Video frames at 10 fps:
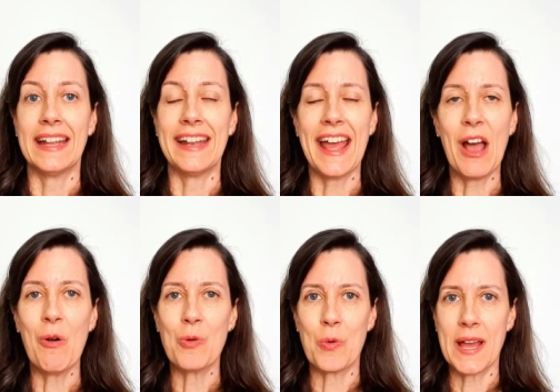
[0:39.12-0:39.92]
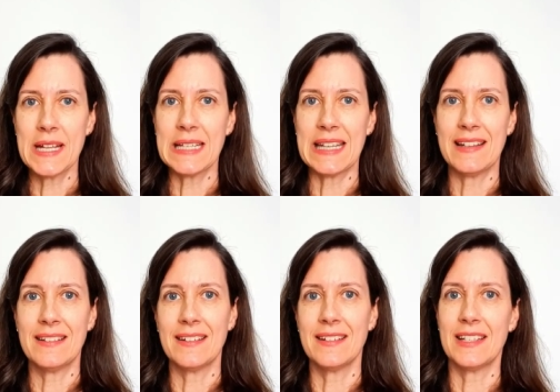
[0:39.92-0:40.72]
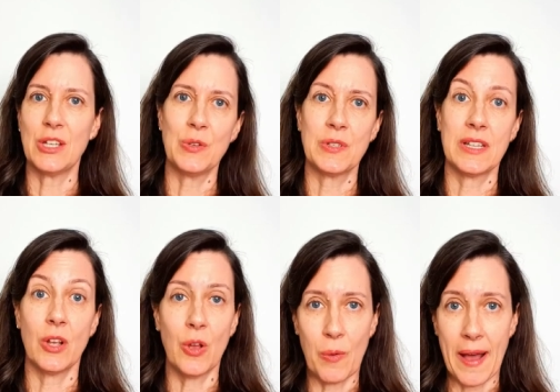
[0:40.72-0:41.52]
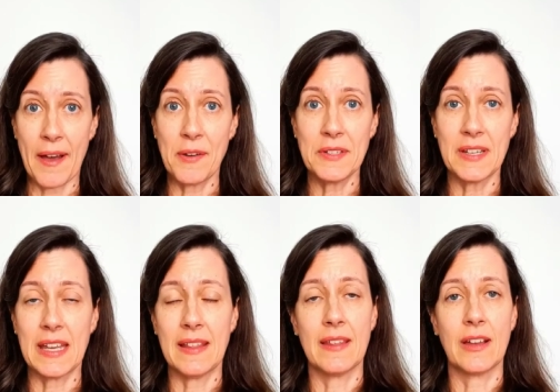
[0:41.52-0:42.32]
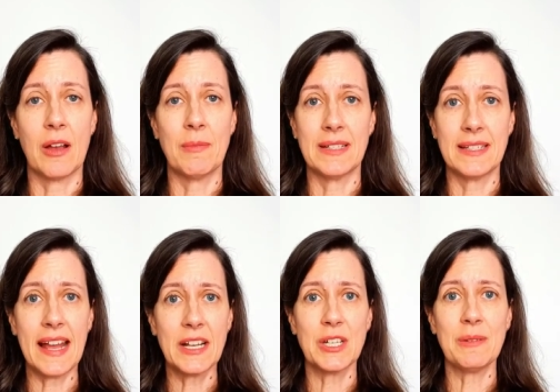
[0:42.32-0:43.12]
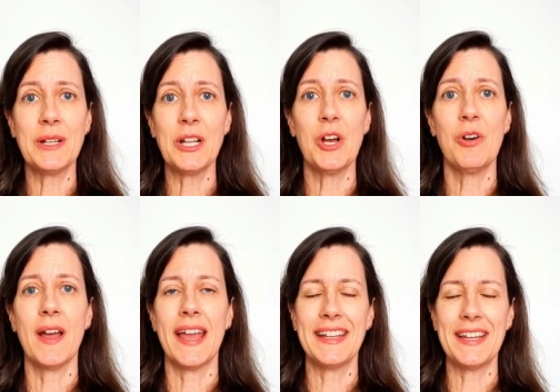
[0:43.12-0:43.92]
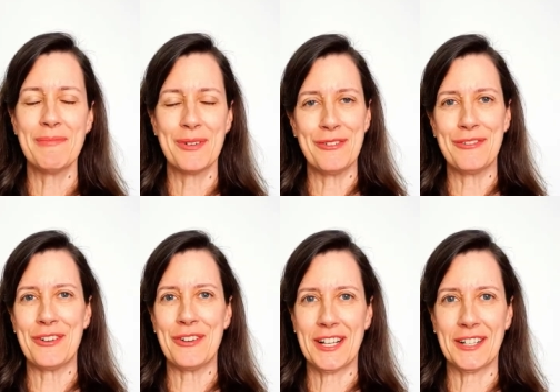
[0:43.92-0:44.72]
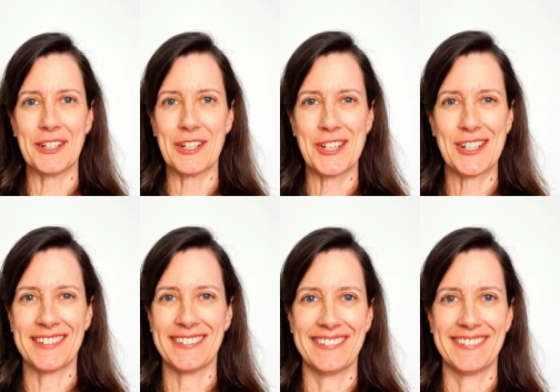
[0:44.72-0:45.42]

Now write a sentence using go out in the comment section below and improve your English.